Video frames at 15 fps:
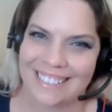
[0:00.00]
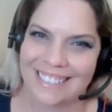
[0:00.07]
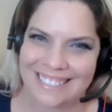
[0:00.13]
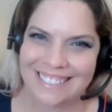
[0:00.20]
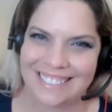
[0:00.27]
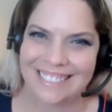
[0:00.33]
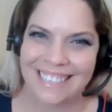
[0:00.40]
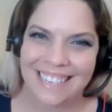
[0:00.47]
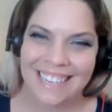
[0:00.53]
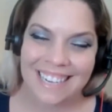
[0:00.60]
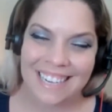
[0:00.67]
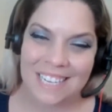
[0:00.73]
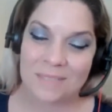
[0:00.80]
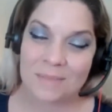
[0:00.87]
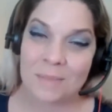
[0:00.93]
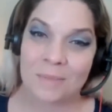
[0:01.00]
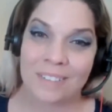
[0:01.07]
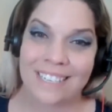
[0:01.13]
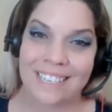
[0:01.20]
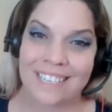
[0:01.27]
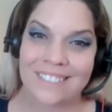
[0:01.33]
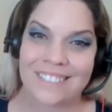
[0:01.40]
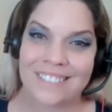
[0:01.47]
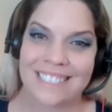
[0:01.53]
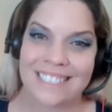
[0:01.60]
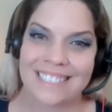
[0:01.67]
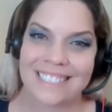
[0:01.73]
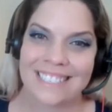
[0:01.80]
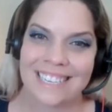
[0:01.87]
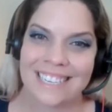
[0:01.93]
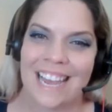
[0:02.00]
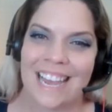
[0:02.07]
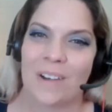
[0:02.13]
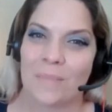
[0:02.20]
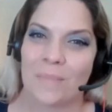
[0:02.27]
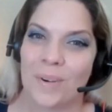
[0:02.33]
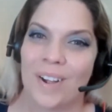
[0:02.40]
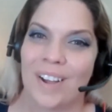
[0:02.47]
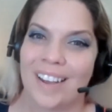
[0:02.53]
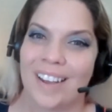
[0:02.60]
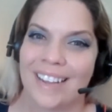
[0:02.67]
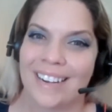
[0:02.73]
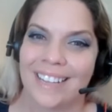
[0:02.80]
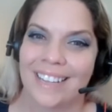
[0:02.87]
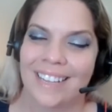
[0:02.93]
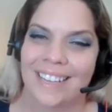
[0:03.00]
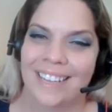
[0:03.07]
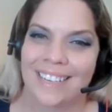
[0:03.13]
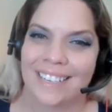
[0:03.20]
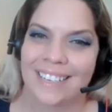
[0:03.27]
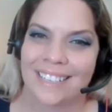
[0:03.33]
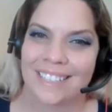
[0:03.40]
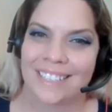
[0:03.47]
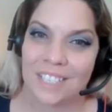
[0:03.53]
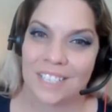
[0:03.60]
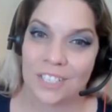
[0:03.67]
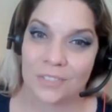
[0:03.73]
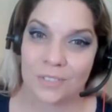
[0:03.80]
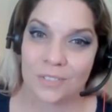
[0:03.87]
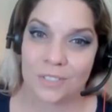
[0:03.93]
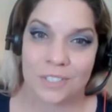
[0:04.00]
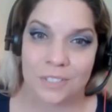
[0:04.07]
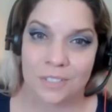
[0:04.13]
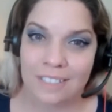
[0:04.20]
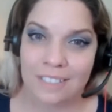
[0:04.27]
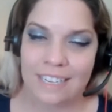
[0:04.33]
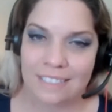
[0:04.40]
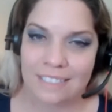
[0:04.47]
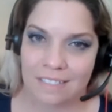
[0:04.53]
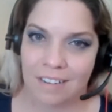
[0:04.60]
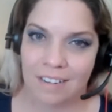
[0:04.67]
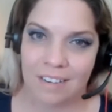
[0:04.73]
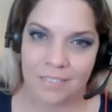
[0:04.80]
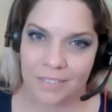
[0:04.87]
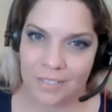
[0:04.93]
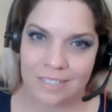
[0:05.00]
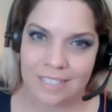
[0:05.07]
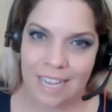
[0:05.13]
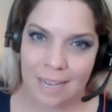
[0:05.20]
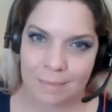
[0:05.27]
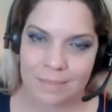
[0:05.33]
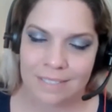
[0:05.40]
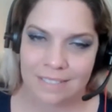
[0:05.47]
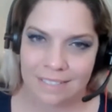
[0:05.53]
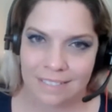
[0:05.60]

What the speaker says: It's been really interesting to see how broad Salesforce is utilized in all of those apps